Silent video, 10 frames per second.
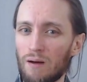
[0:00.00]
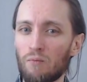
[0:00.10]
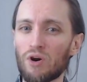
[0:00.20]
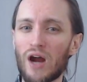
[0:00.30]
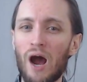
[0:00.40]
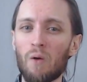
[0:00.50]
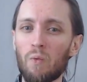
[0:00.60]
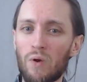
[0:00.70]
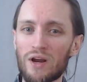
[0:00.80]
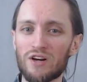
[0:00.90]
more
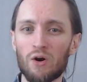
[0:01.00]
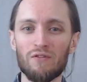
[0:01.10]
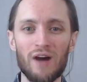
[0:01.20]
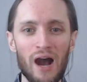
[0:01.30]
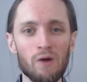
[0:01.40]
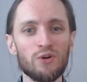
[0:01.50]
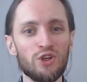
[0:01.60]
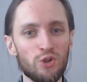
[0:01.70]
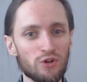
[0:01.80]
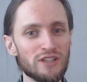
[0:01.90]
aware of how your